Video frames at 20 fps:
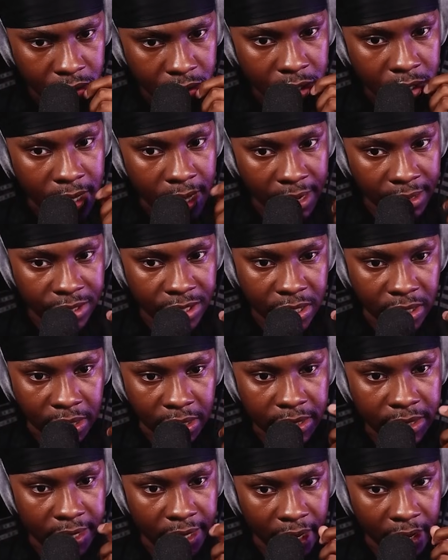Now she
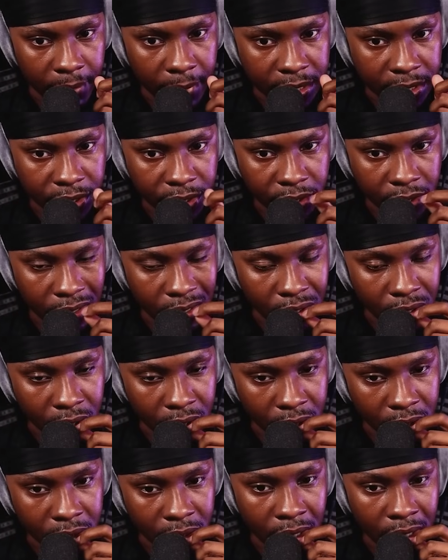needs to get a message.
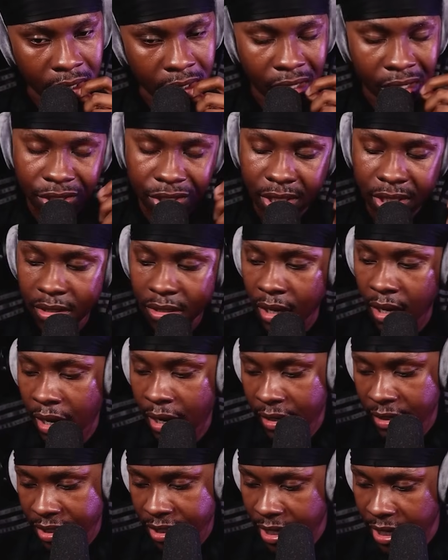Oh, no, does she?
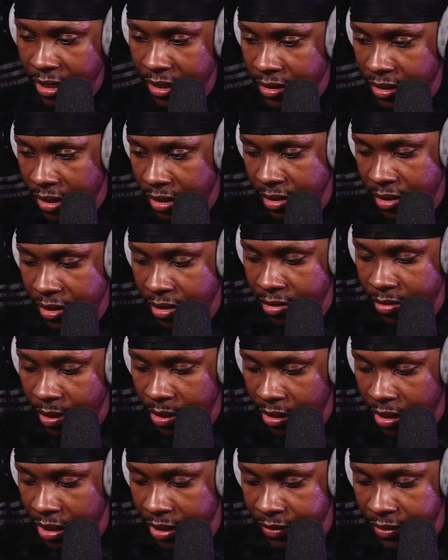No, she kind of does still. I
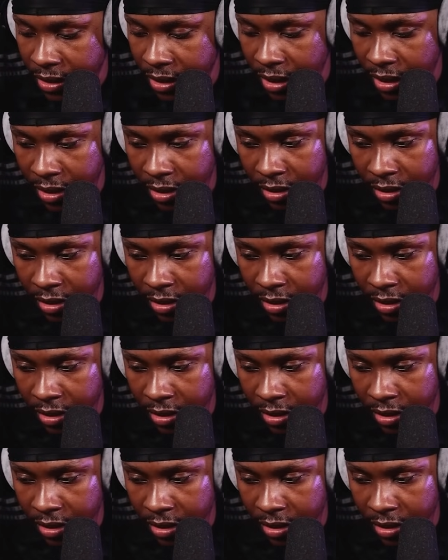can't even lie.